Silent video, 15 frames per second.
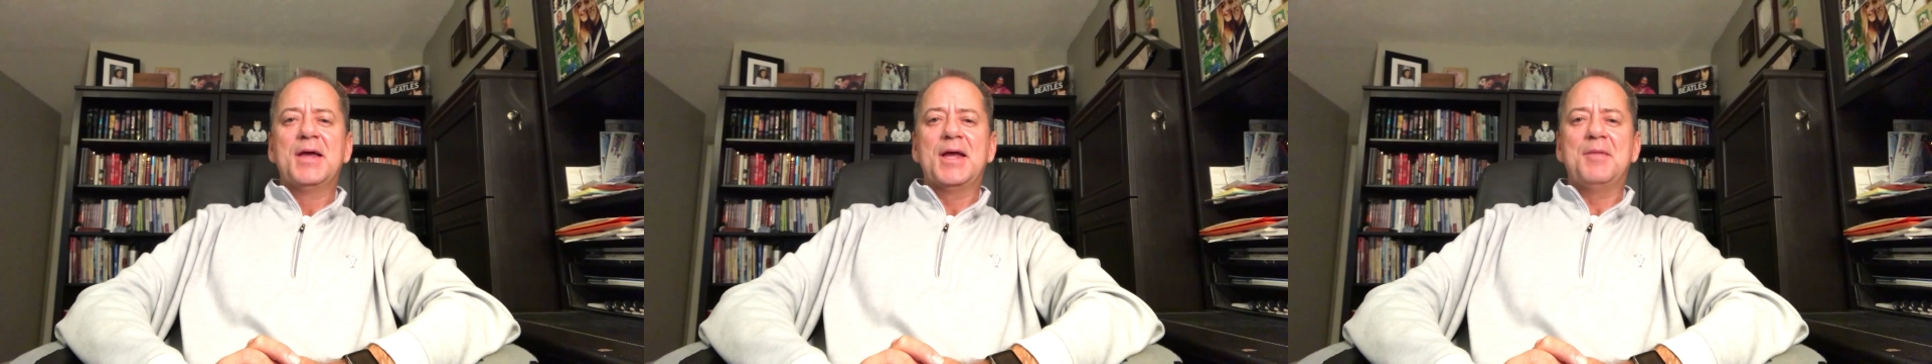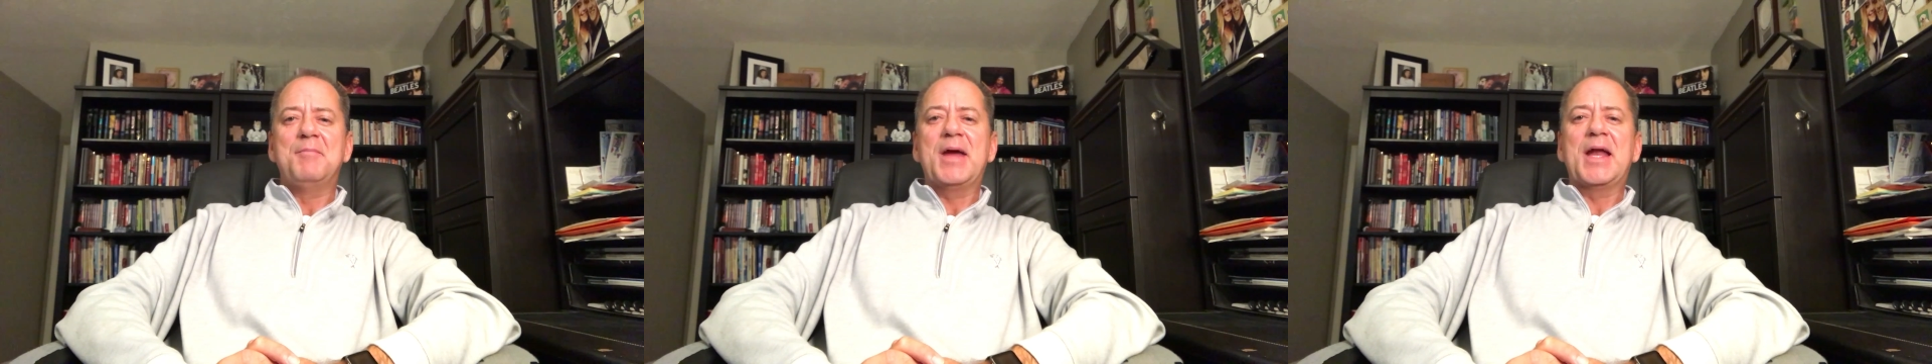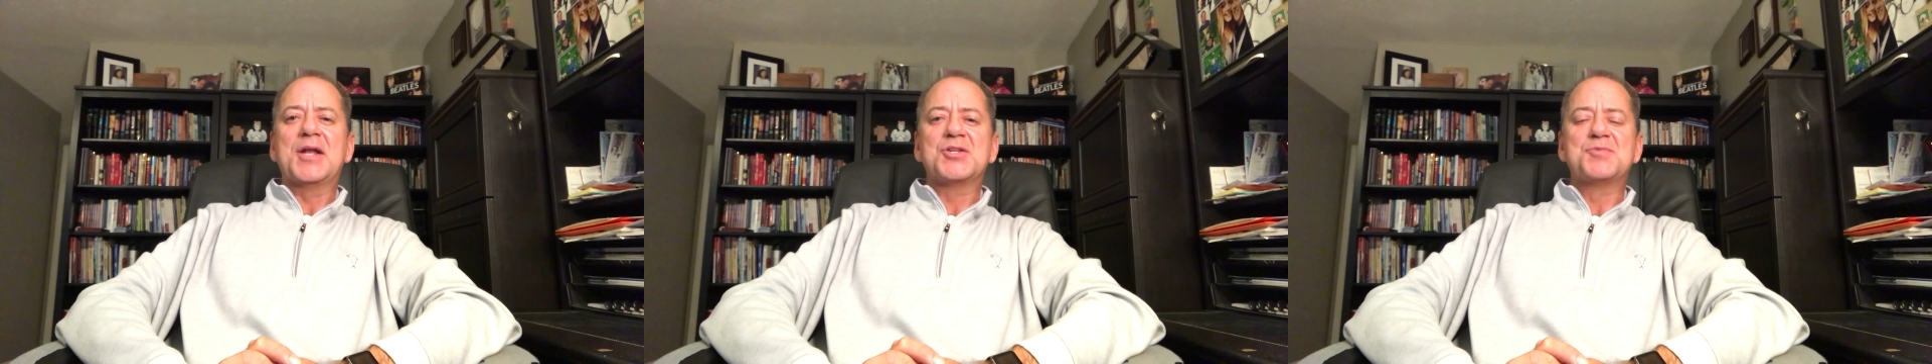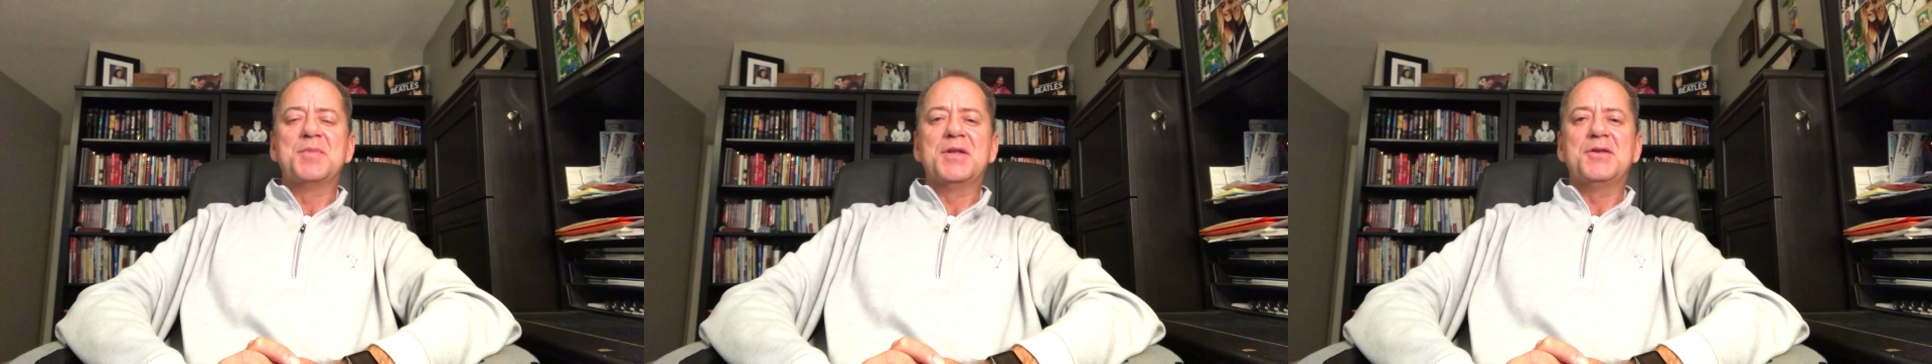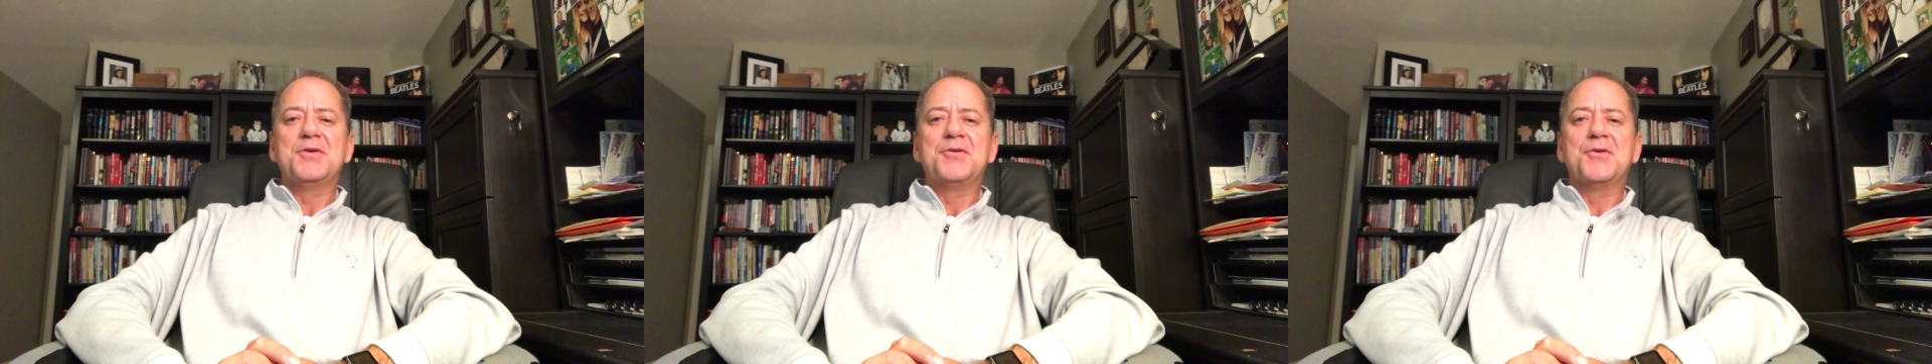and
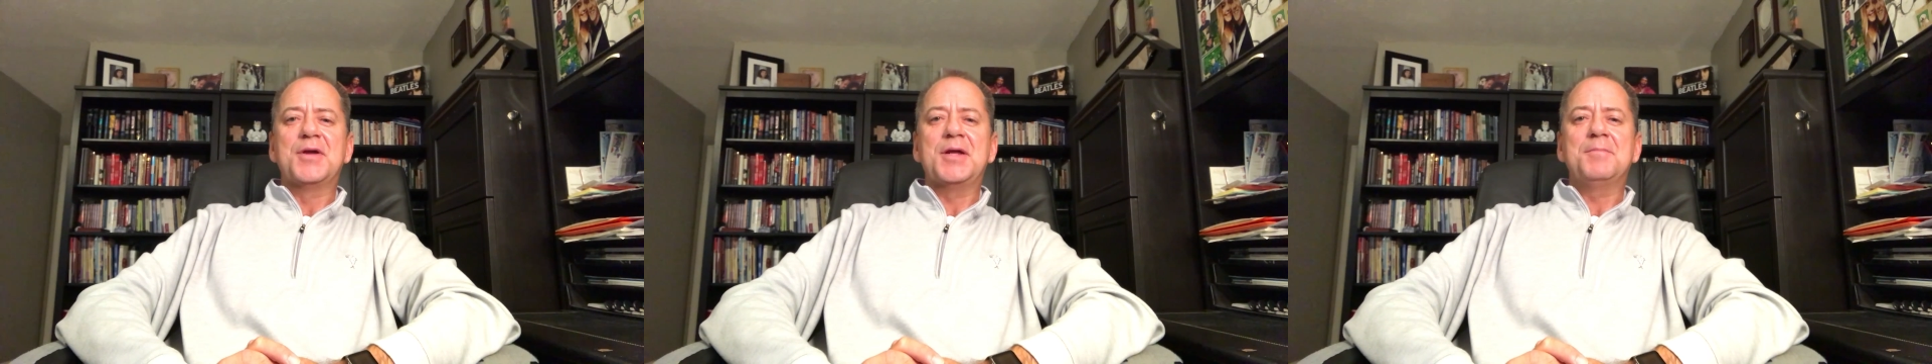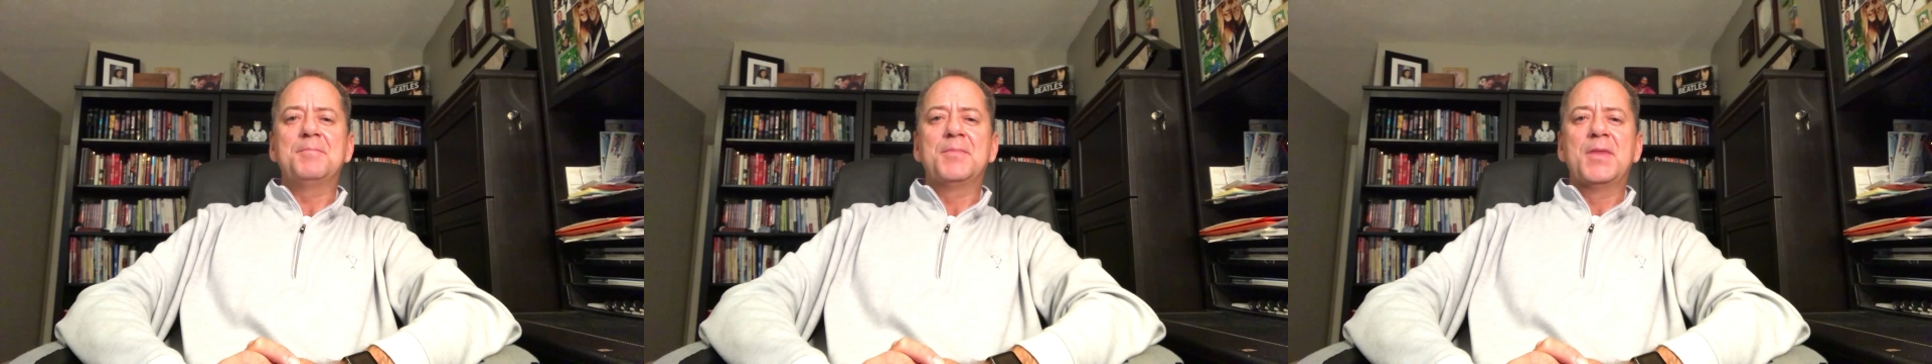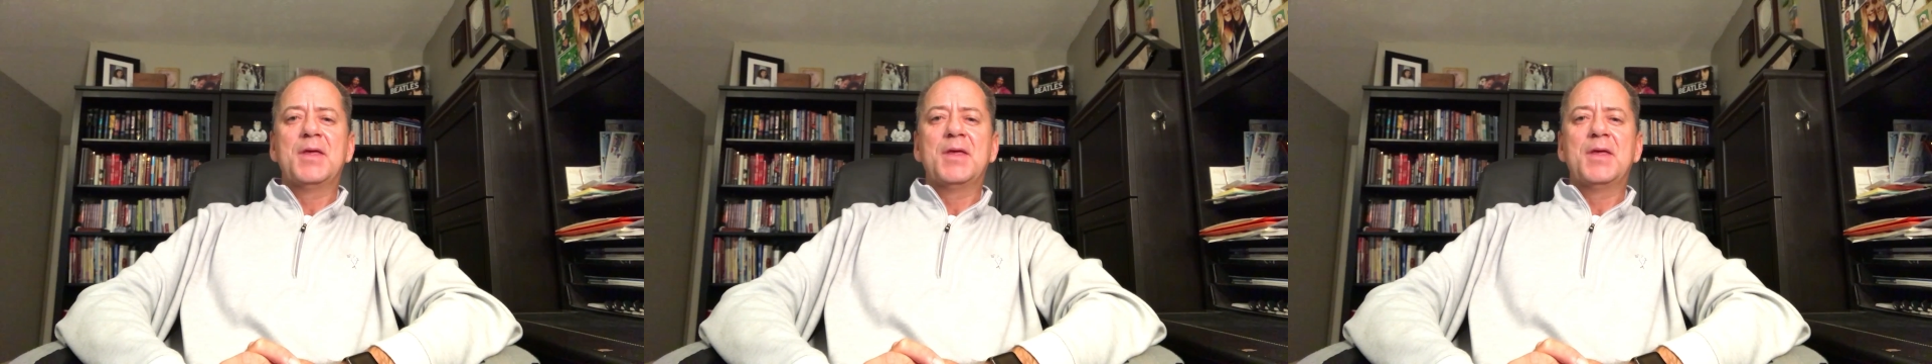Management degree.